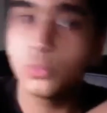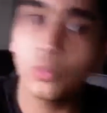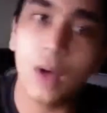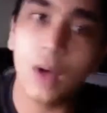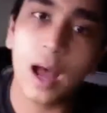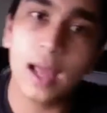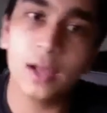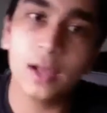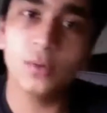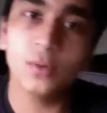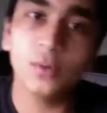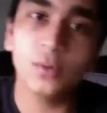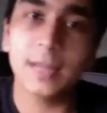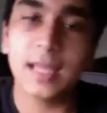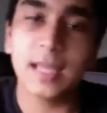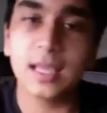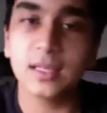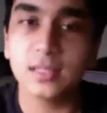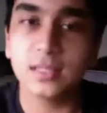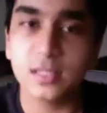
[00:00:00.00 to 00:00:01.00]
while
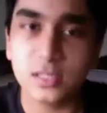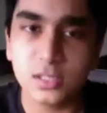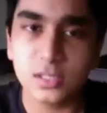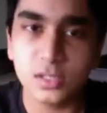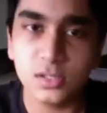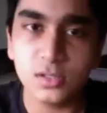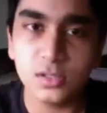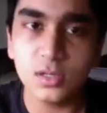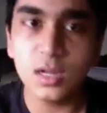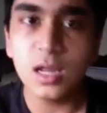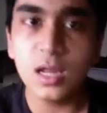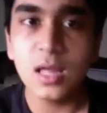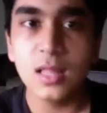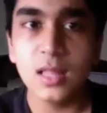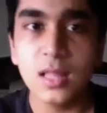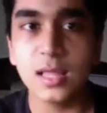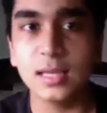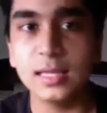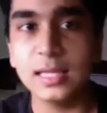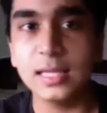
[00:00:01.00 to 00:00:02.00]
playing this note,
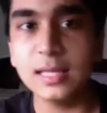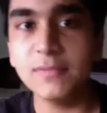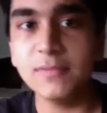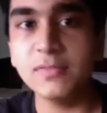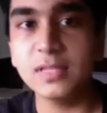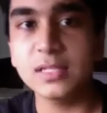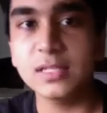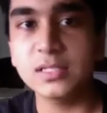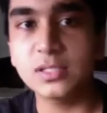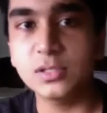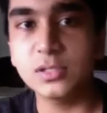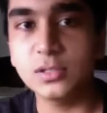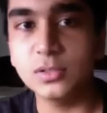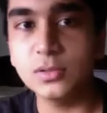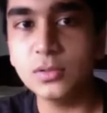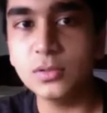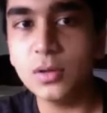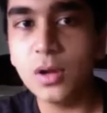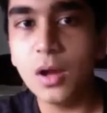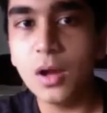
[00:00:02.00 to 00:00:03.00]
then leave these
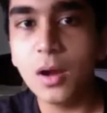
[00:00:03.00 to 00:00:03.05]
two.